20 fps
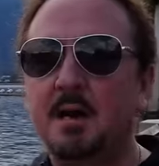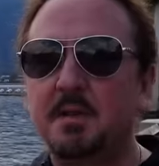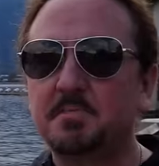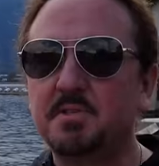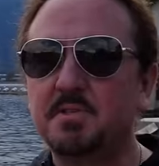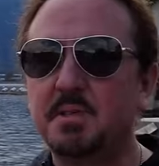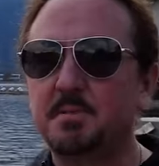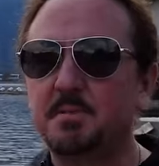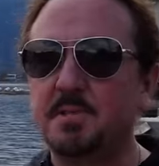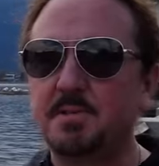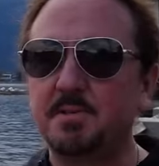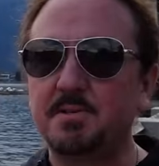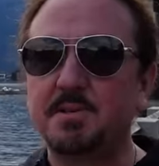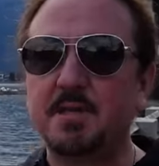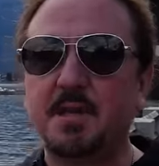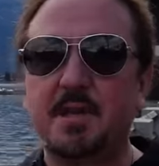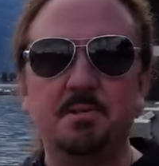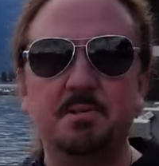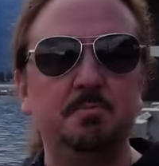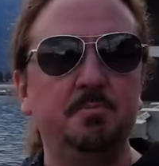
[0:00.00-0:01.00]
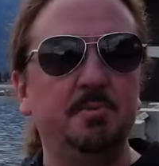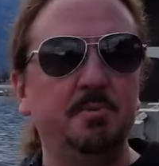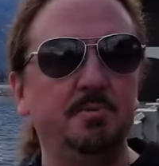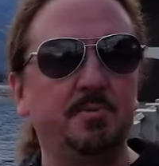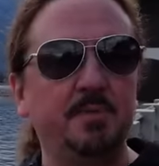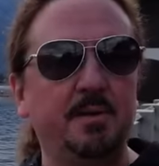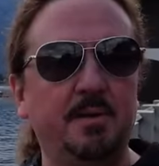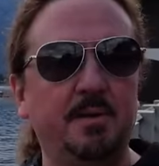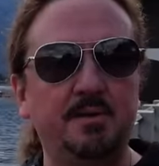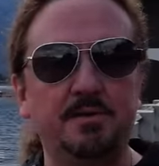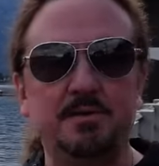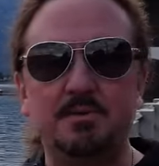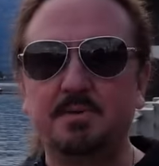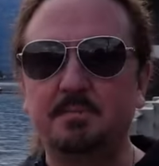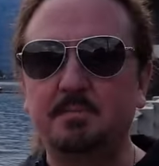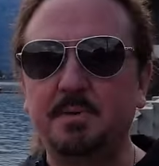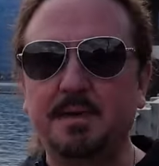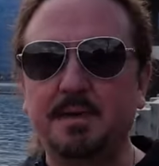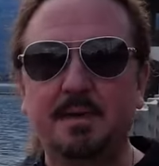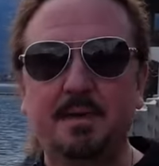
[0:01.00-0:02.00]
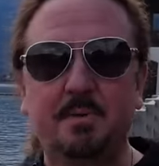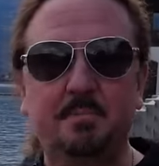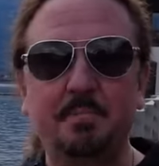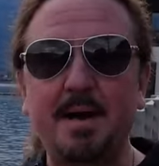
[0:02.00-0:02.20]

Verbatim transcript: Some of those guys moved on to become